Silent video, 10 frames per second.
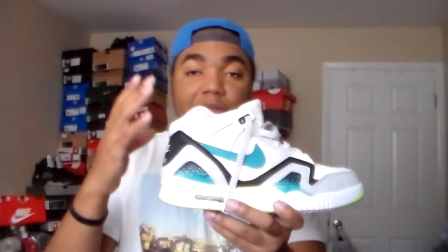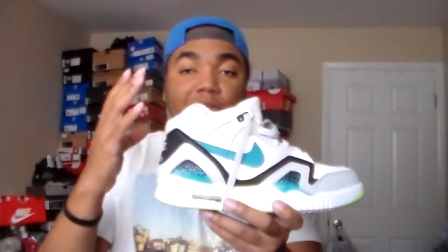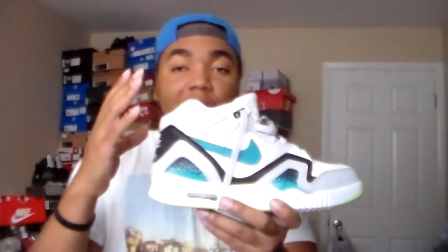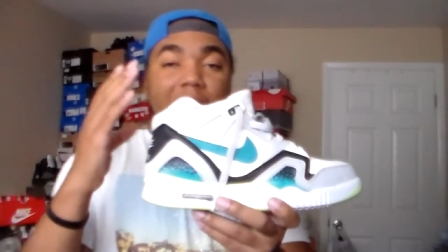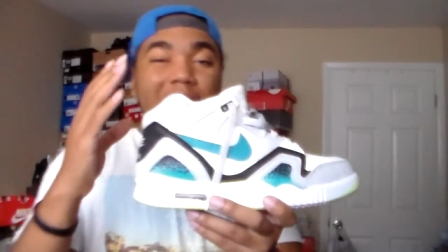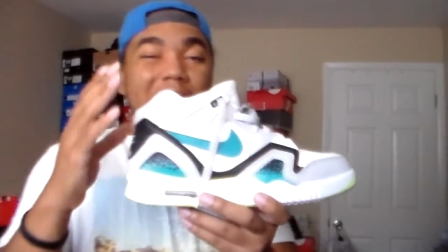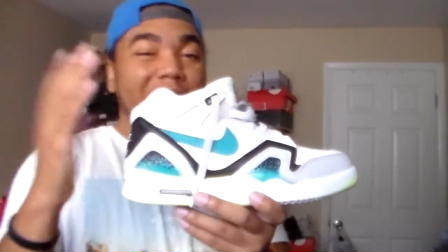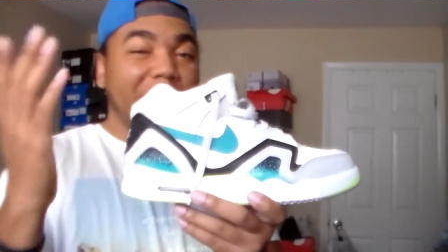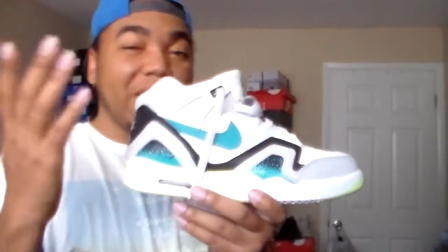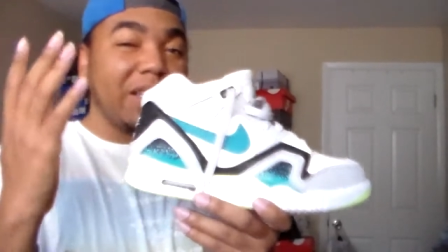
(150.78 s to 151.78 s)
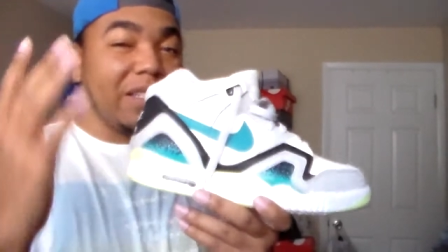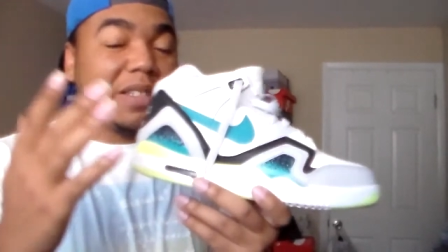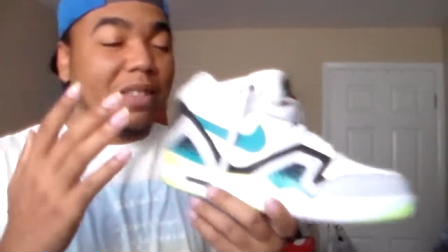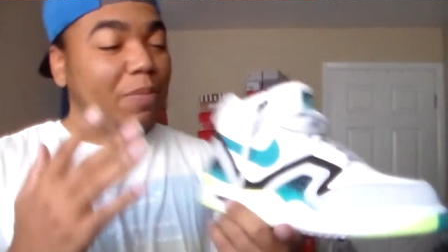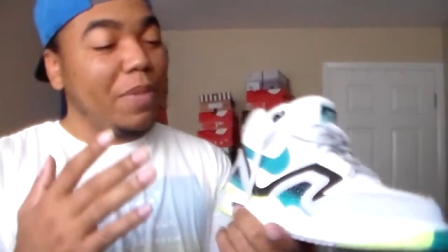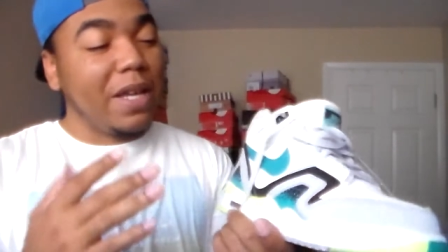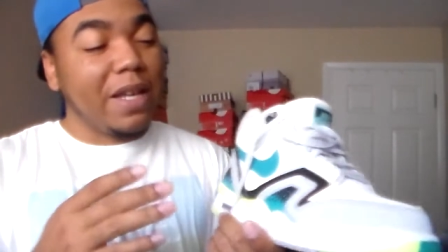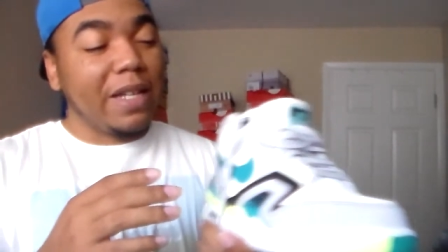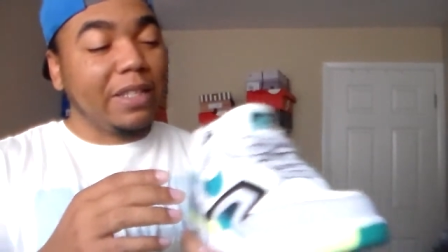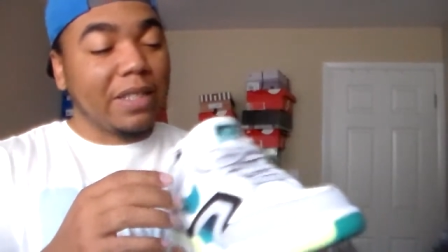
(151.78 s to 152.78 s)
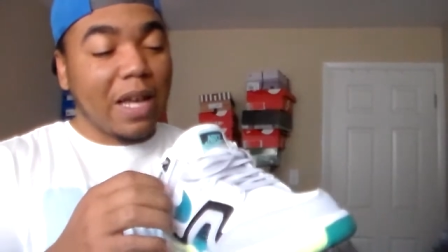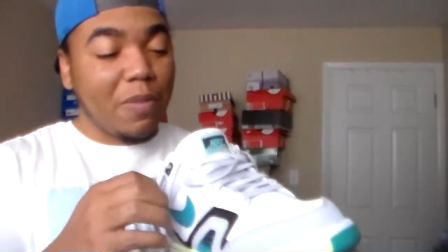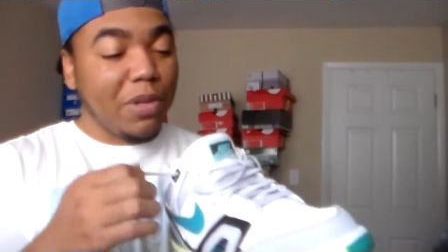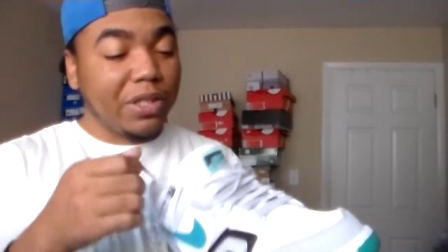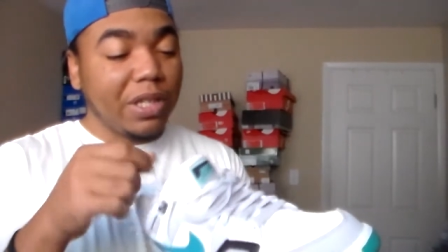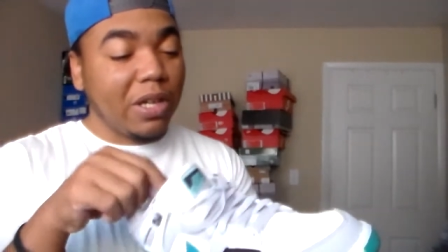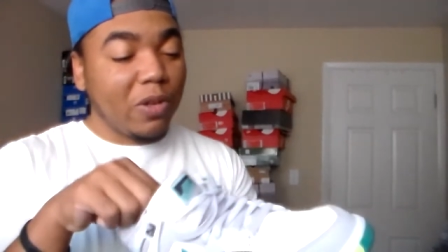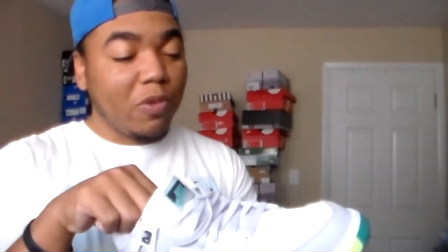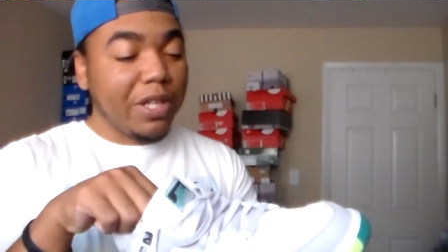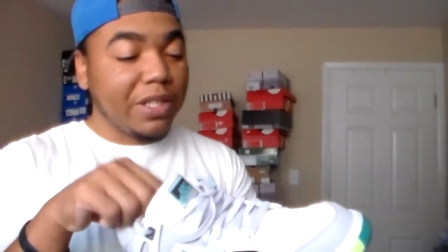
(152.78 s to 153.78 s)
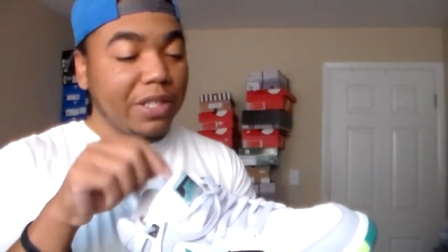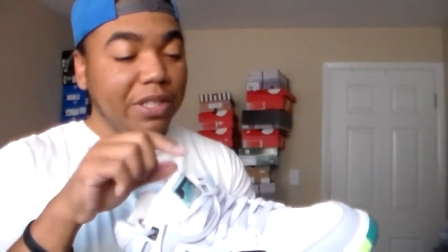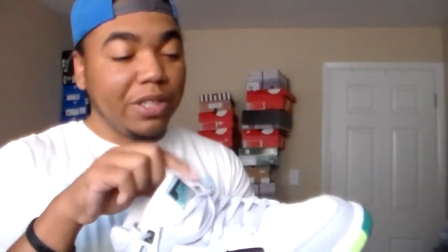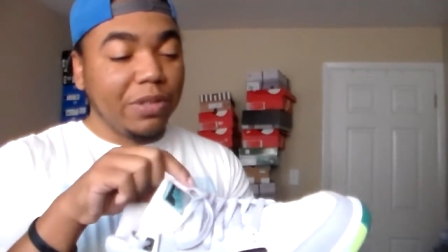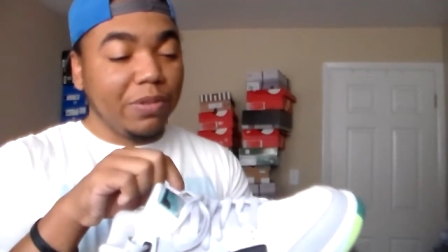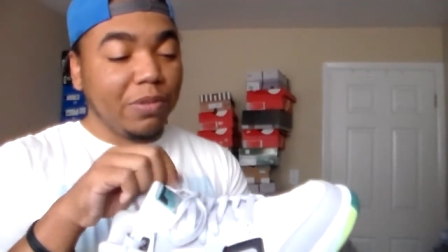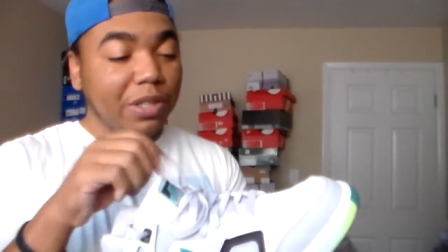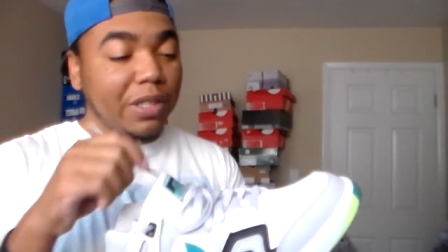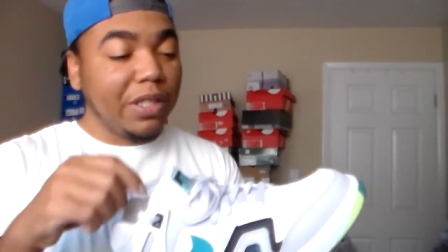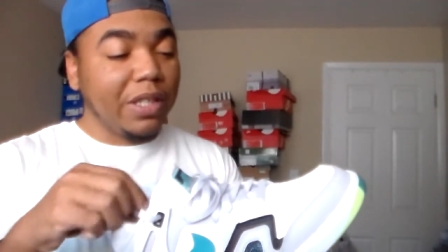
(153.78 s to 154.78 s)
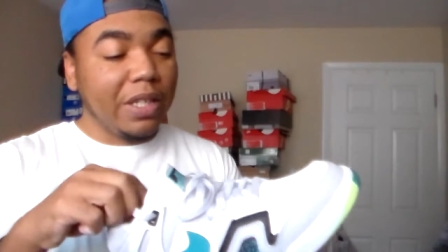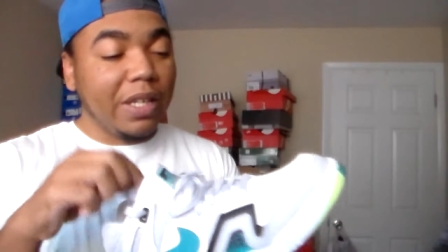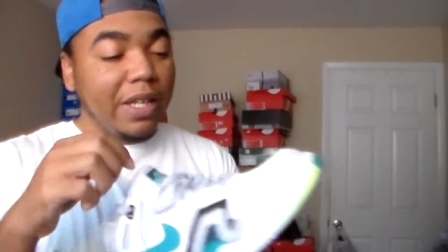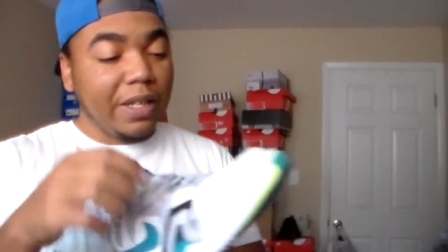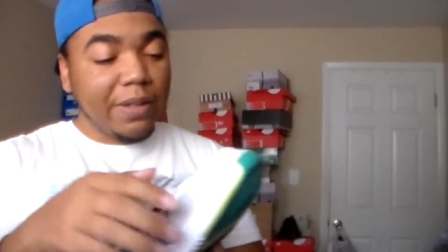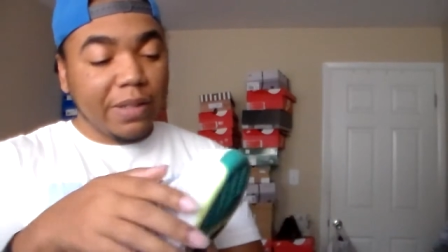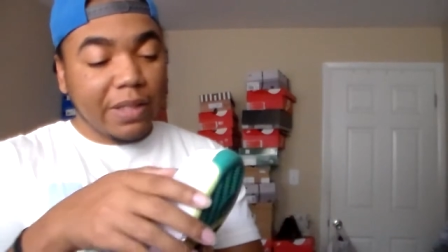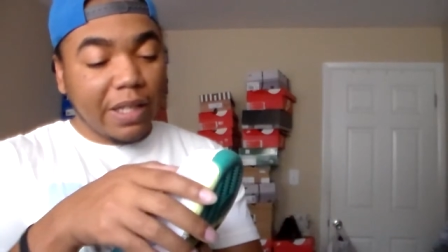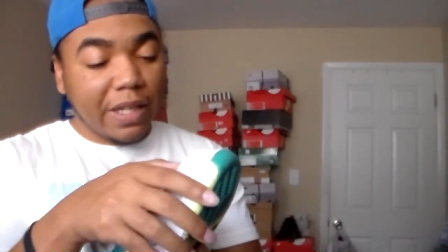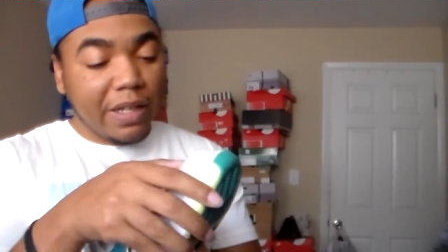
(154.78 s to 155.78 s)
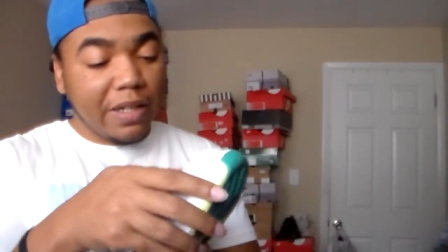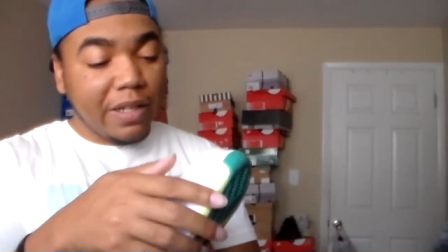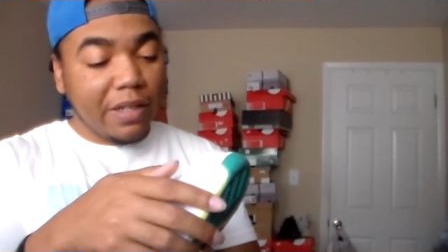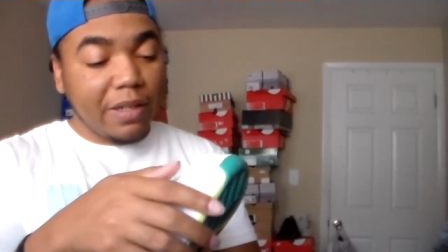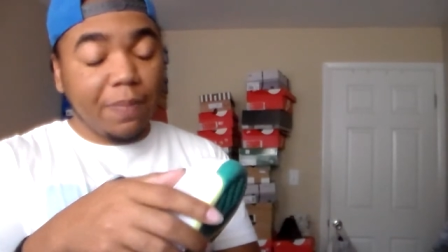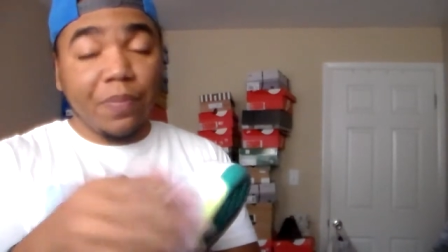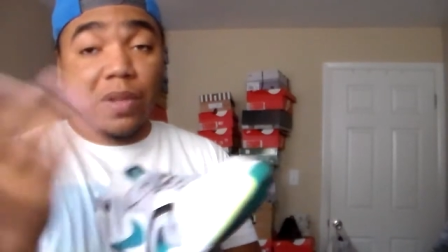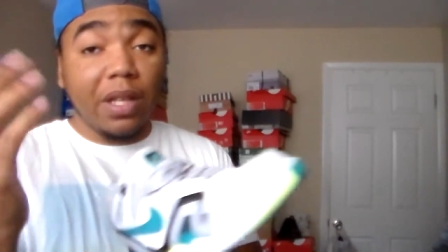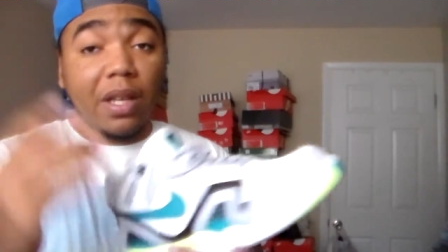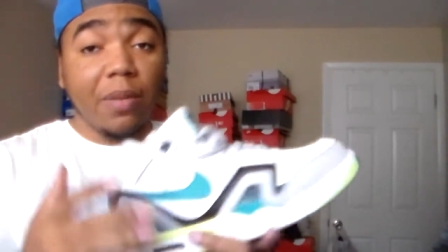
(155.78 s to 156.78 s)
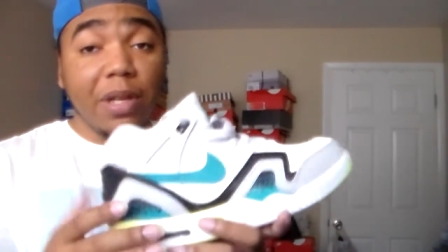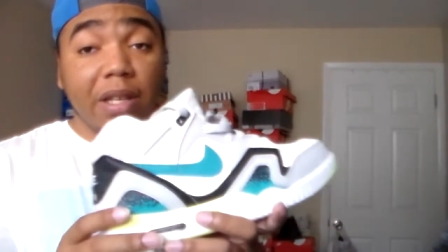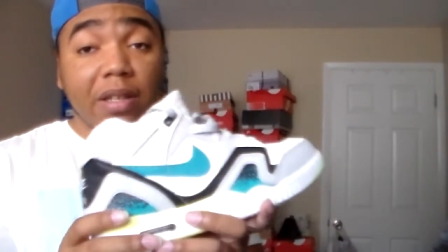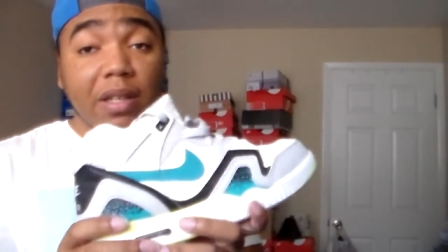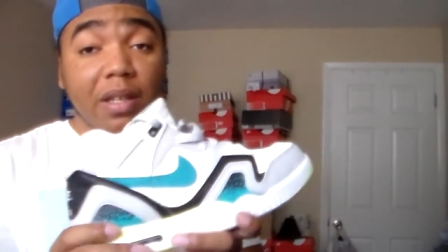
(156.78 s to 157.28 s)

you know, I man, I just got a bunch of colorways of this shoe really, and uh, yeah, man,